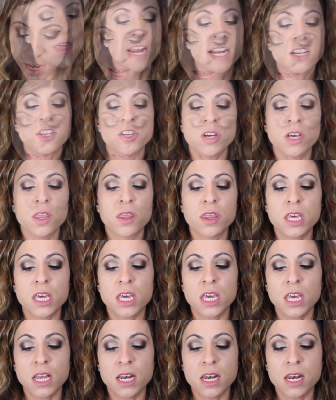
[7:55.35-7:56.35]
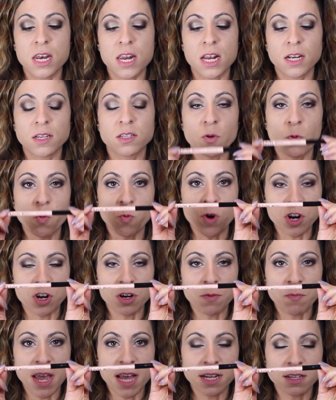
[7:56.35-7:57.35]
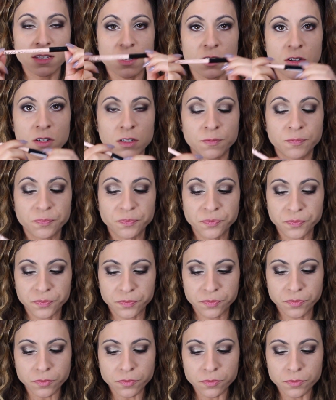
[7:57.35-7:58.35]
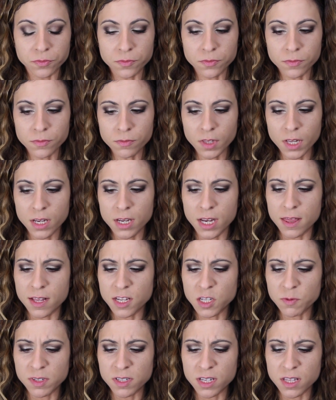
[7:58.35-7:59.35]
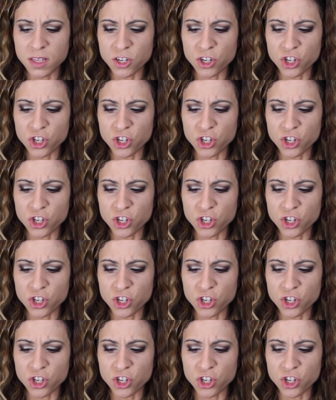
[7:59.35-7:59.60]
Then I took the NYX Wonder Pencil, and this one's in the